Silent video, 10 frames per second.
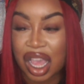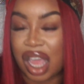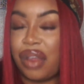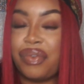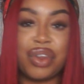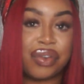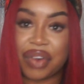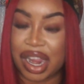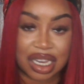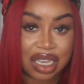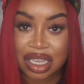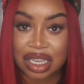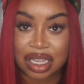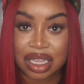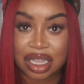and a few friends,
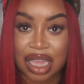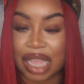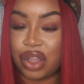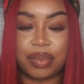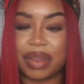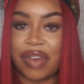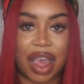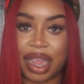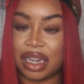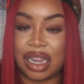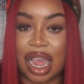and you'll be fine.